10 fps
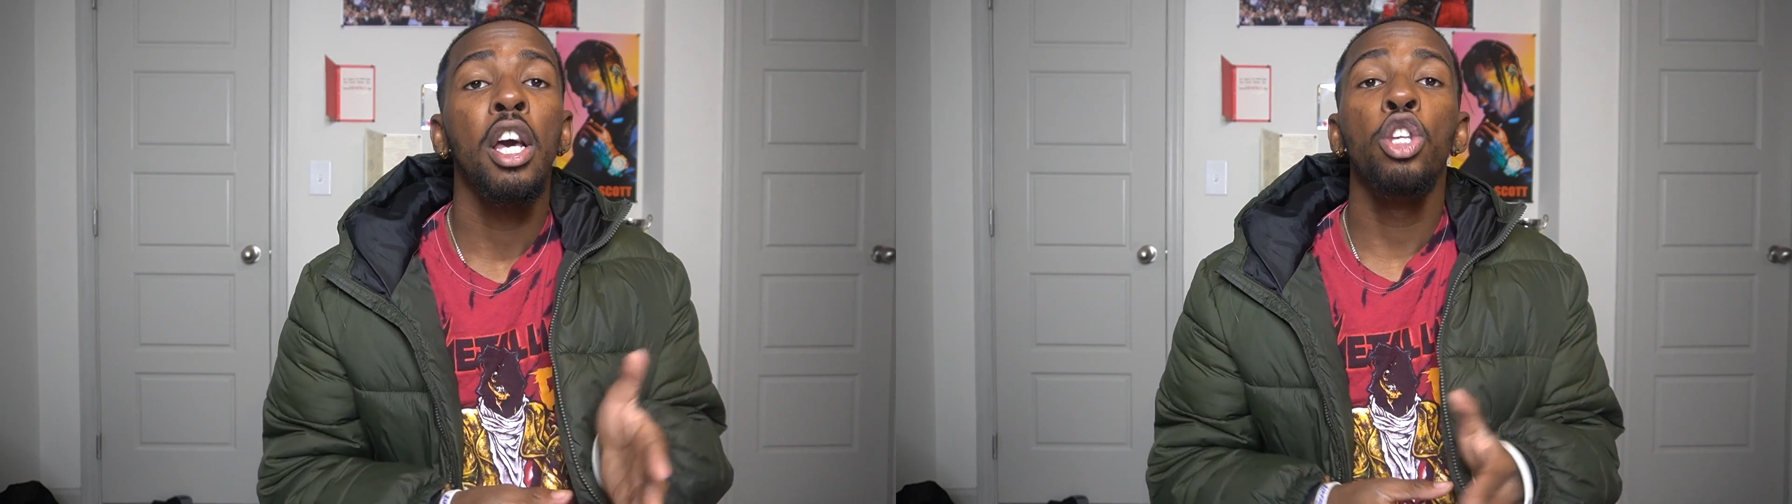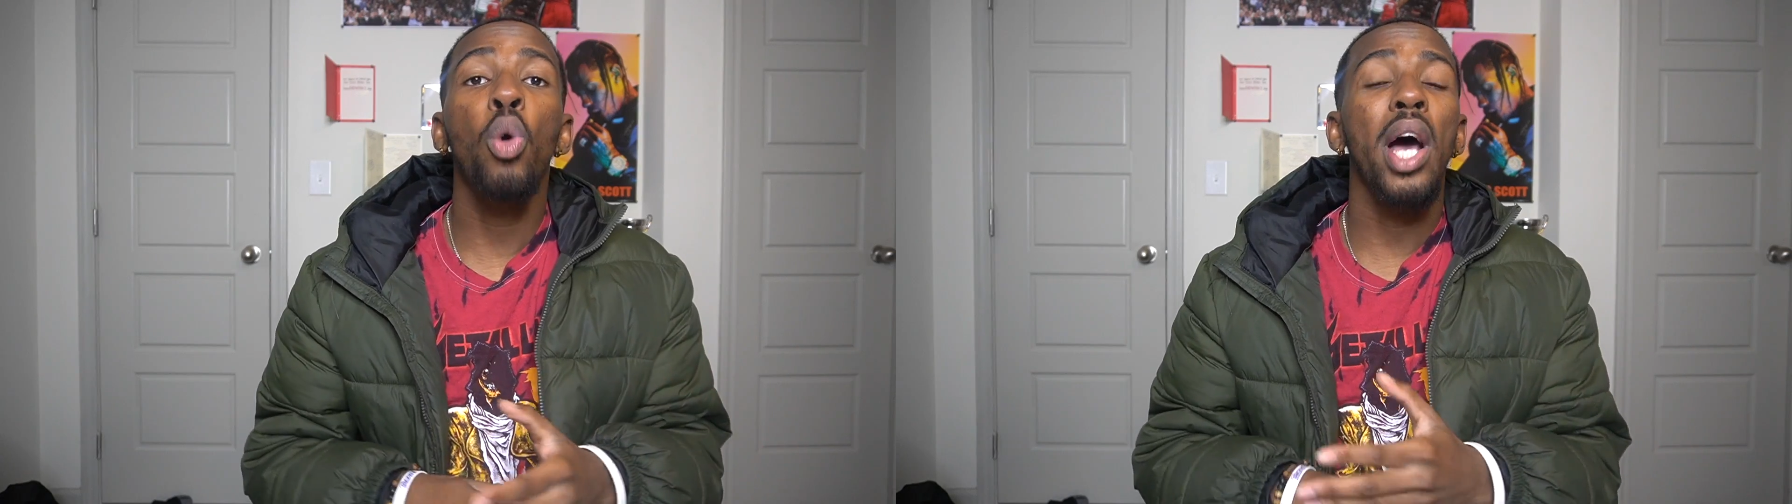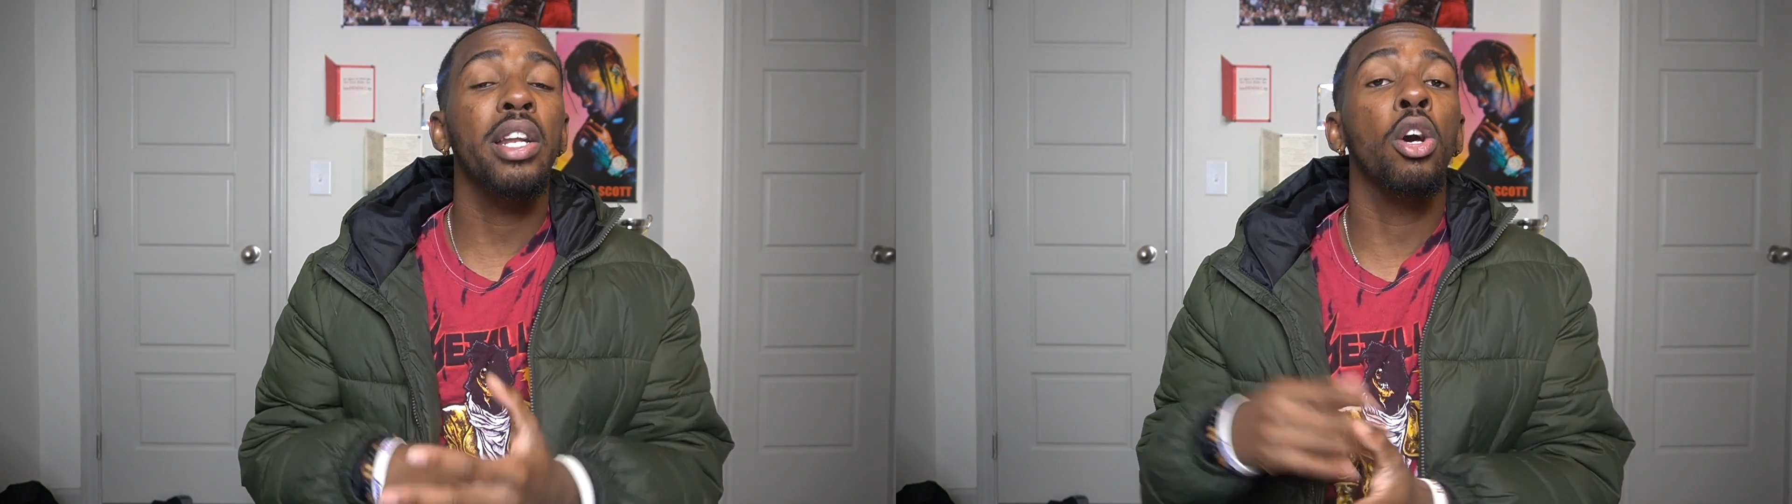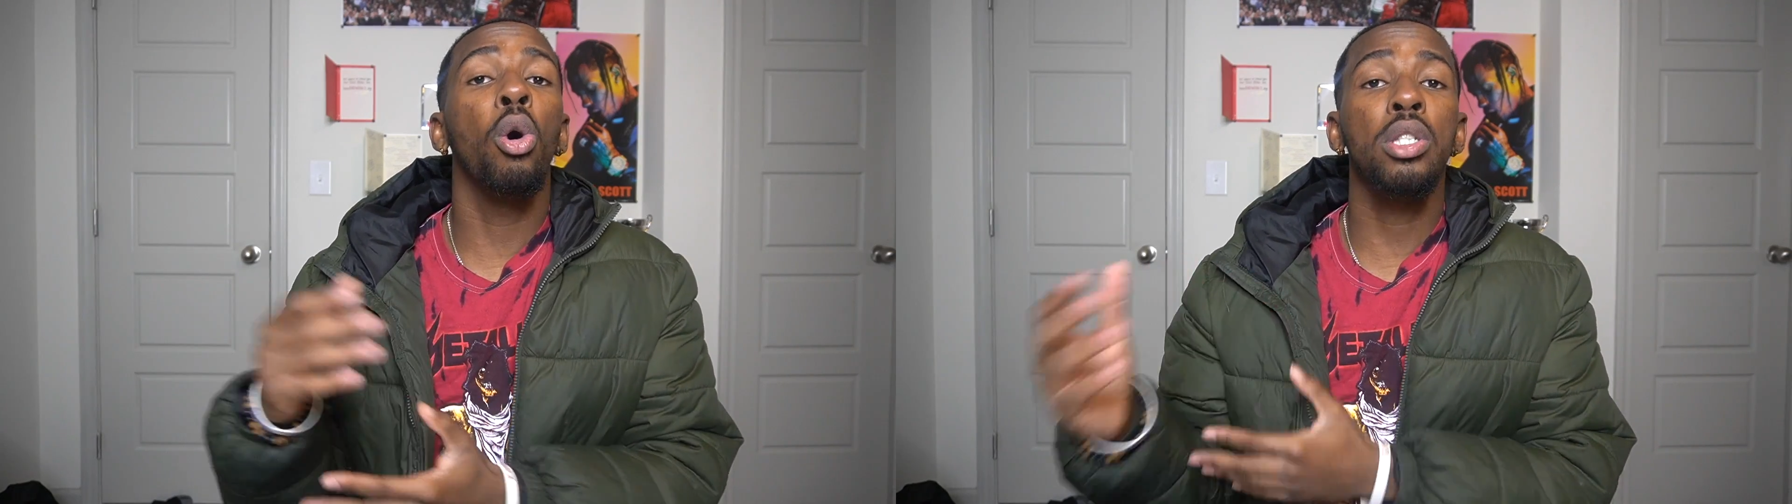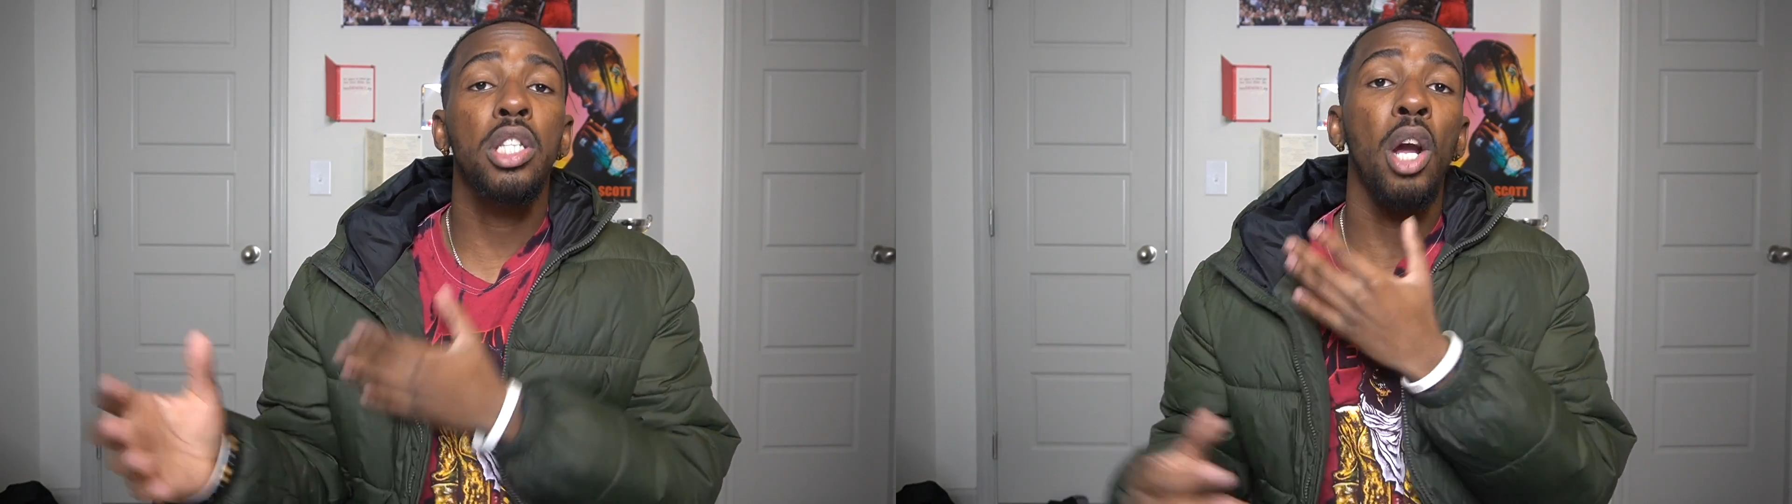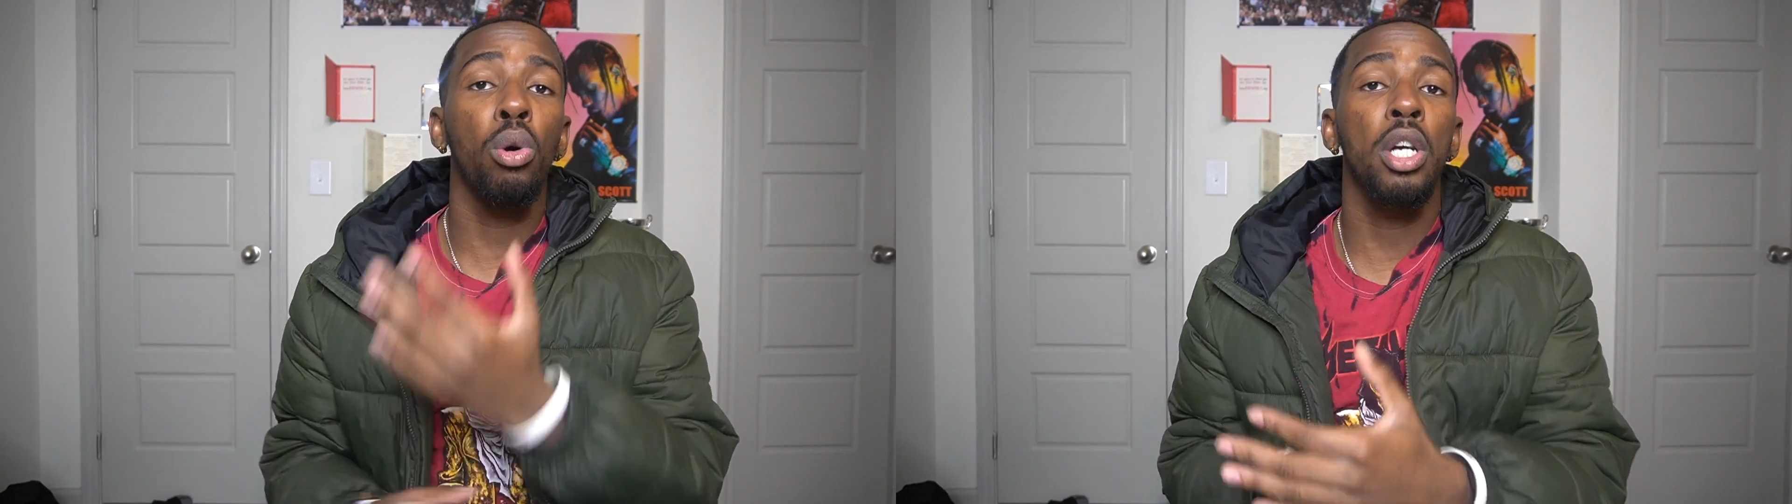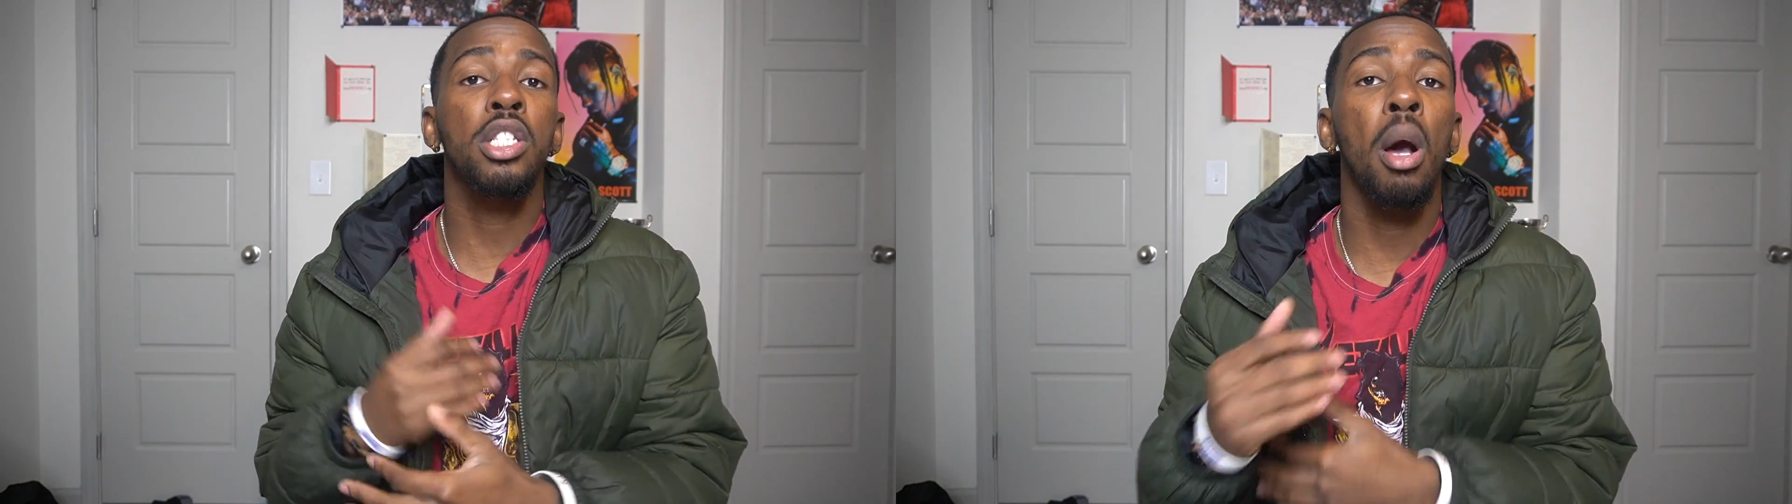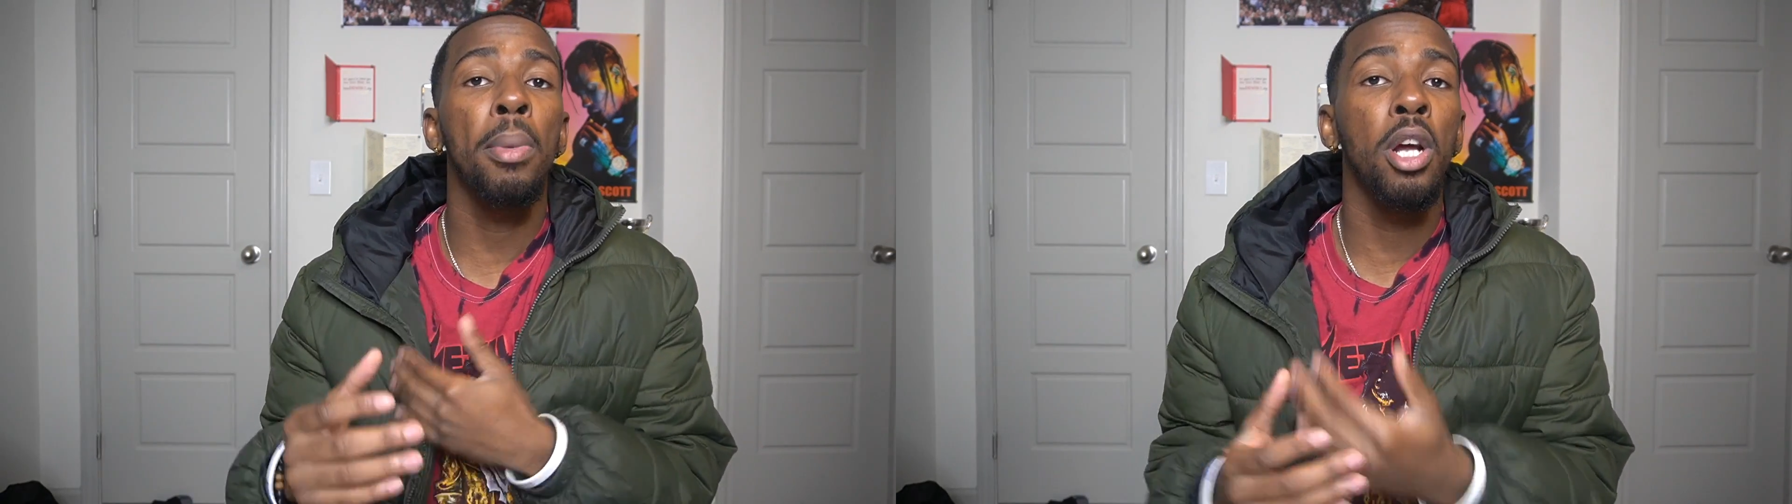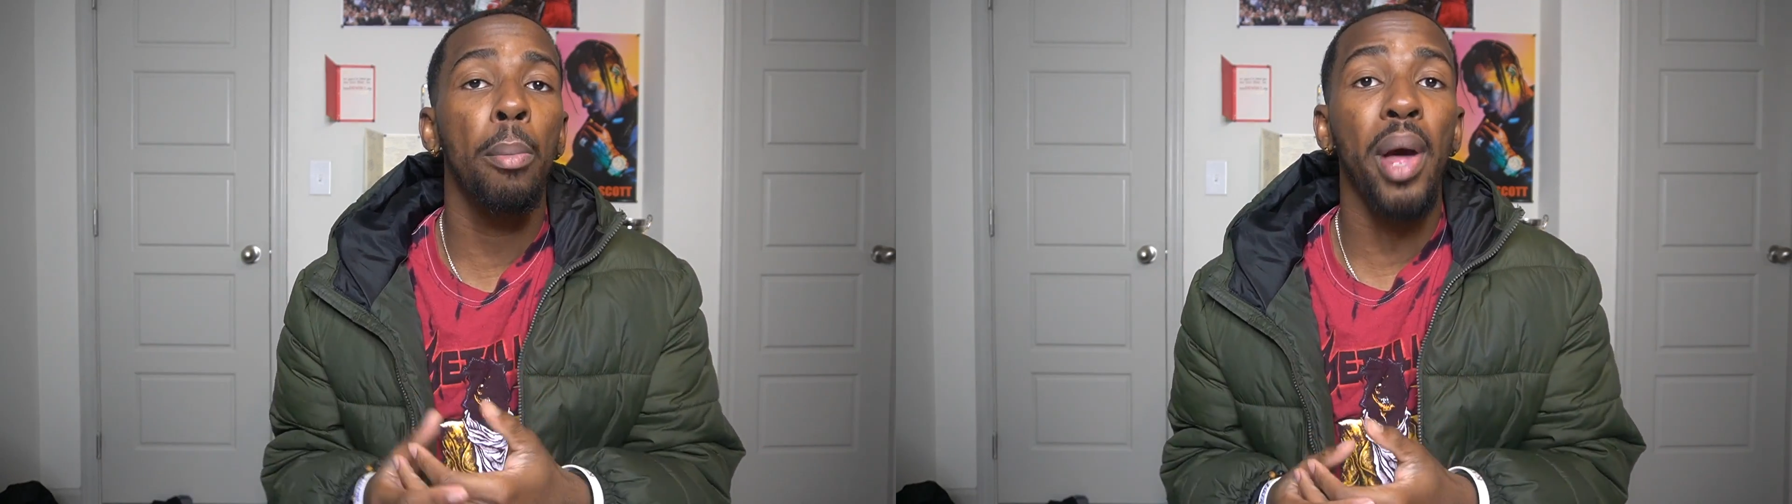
You had the Golden State Warriors coming up